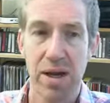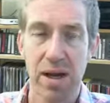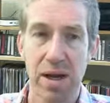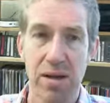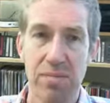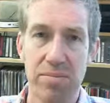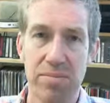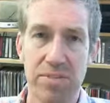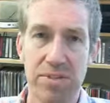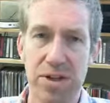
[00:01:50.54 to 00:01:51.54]

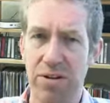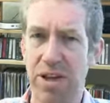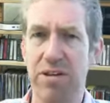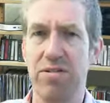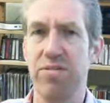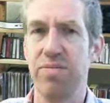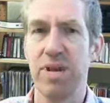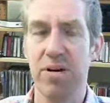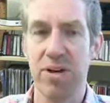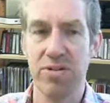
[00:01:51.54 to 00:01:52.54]
So there's, you
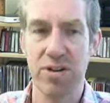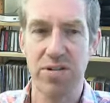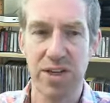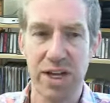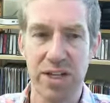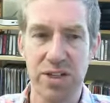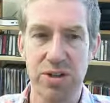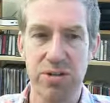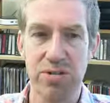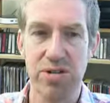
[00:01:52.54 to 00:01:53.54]
know, interesting
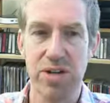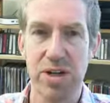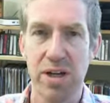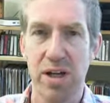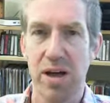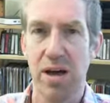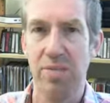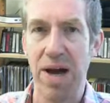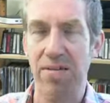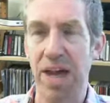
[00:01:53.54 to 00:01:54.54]
issues
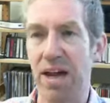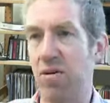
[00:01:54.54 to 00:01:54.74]
about that.